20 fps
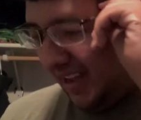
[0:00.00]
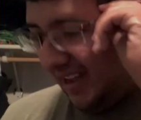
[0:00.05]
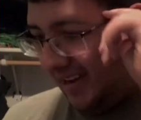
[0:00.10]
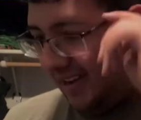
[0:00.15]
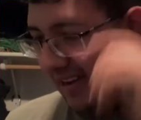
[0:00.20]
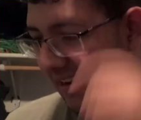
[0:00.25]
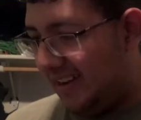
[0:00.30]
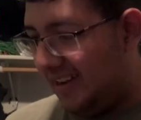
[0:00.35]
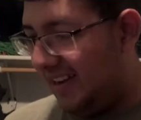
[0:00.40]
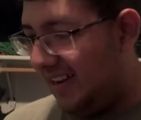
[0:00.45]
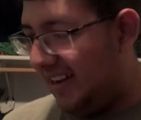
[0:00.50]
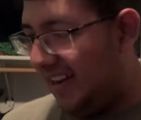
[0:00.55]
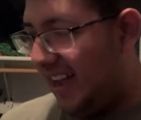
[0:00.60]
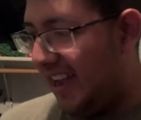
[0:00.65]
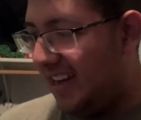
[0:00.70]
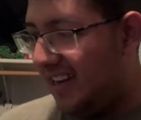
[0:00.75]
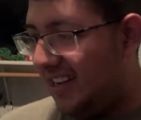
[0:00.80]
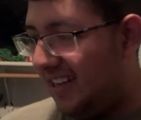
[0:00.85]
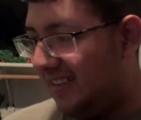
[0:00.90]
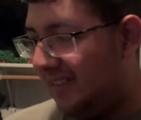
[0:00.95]
uh,
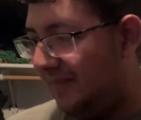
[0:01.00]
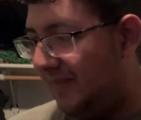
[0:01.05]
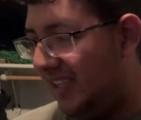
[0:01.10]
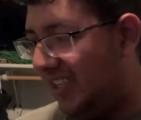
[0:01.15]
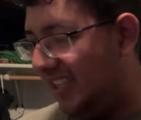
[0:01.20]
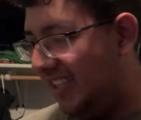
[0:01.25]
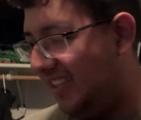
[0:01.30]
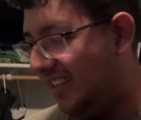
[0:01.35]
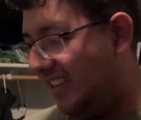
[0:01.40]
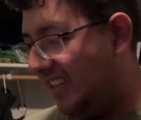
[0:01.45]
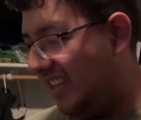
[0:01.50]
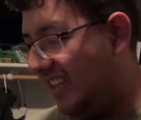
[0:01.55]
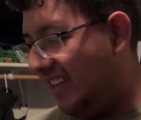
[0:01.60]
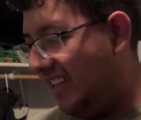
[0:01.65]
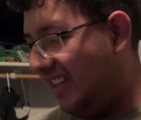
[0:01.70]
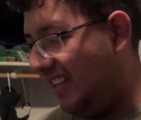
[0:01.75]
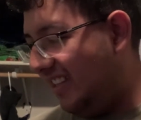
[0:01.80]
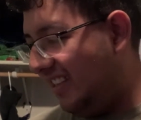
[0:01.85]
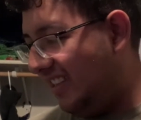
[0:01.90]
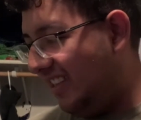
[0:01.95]
I need to be...
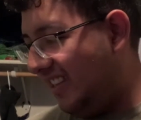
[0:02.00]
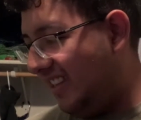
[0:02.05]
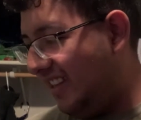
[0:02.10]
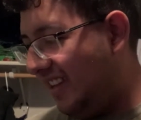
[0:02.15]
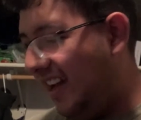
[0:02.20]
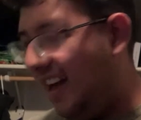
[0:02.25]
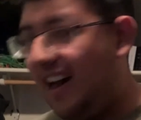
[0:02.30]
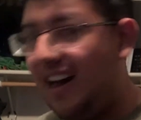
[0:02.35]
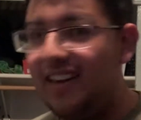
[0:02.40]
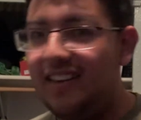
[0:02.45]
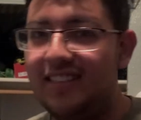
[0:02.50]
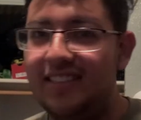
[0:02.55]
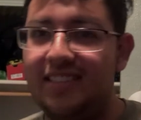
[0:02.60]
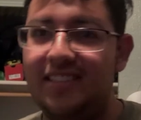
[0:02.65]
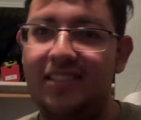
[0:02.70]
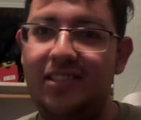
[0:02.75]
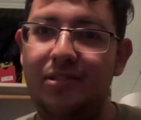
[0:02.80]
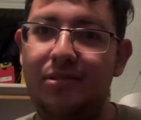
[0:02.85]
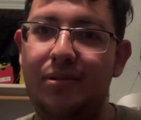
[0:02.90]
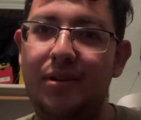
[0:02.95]
the
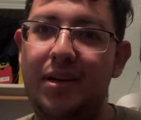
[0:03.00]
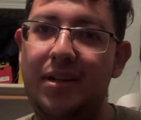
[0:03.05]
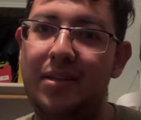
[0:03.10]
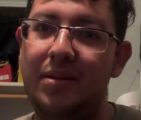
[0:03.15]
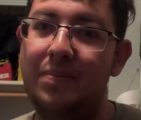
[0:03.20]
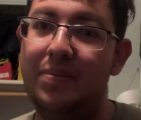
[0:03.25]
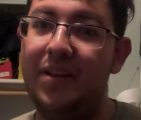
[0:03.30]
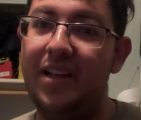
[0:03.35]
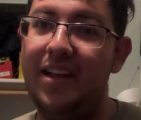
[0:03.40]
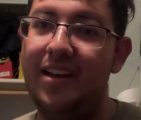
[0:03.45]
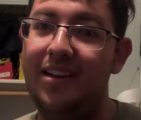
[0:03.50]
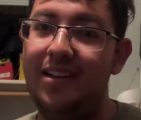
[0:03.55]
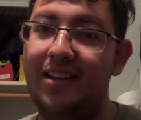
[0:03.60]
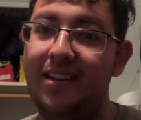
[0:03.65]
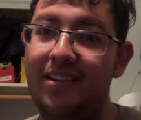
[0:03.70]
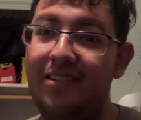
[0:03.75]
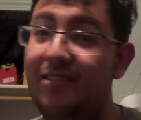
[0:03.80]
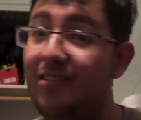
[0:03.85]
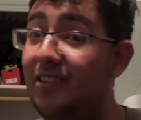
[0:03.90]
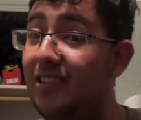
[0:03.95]
hottest dude on the planet
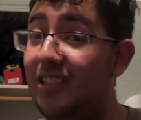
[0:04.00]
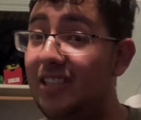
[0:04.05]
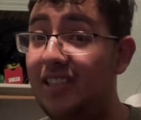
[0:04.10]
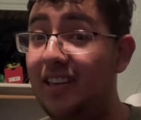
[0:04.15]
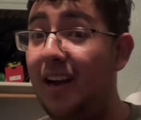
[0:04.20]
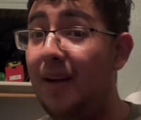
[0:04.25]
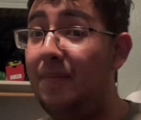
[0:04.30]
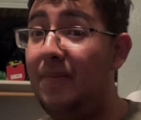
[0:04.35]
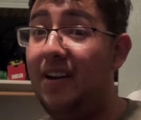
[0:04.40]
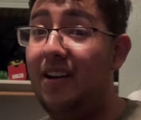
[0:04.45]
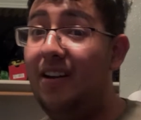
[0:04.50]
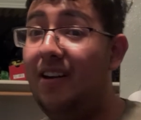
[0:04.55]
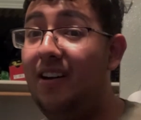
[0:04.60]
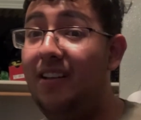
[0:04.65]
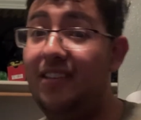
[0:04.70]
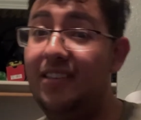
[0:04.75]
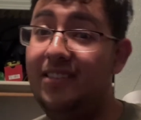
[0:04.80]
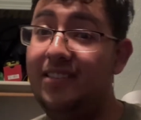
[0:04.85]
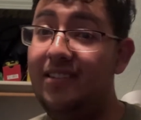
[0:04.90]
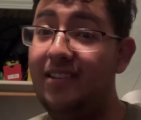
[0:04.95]
in order to shop at a
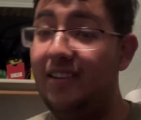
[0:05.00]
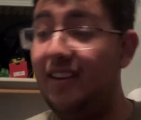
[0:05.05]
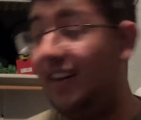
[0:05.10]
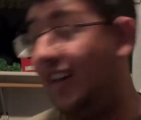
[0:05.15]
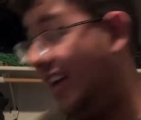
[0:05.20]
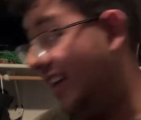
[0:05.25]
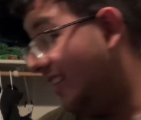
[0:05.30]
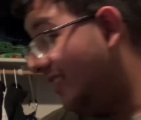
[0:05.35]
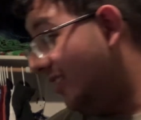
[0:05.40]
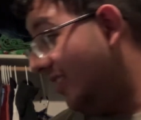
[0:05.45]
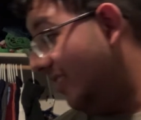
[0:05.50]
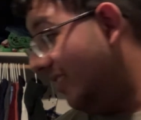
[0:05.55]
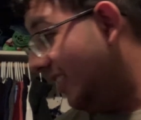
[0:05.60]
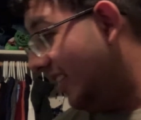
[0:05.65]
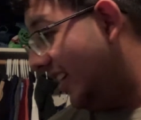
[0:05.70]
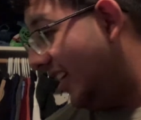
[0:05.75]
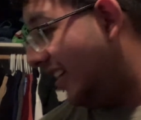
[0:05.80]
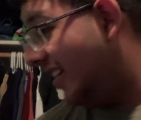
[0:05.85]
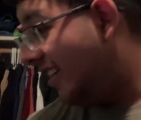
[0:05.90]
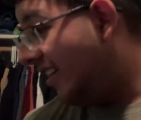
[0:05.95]
Hollister, and I
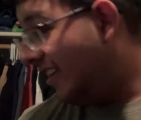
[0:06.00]
clearly,